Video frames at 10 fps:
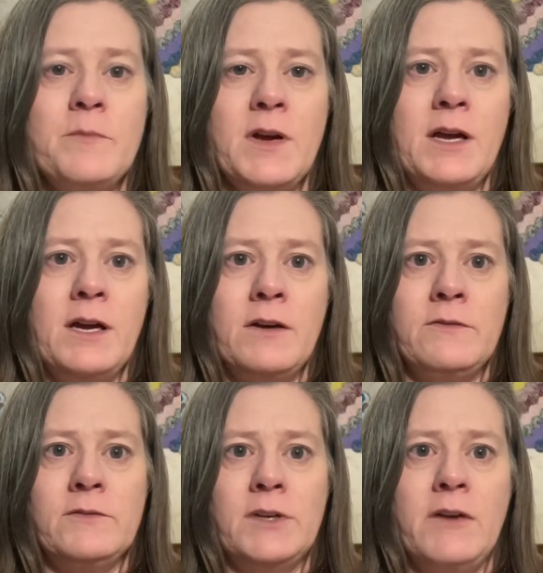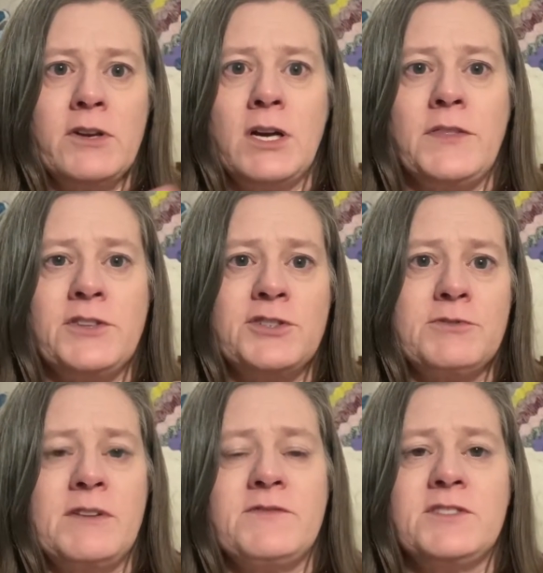I have, haven't got the
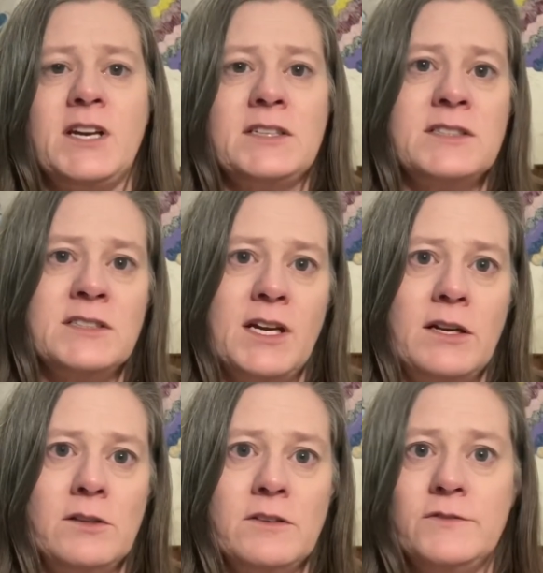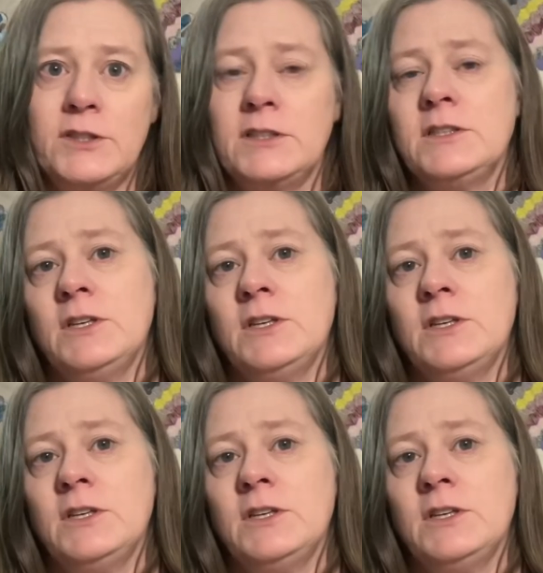strength side to side on the foot.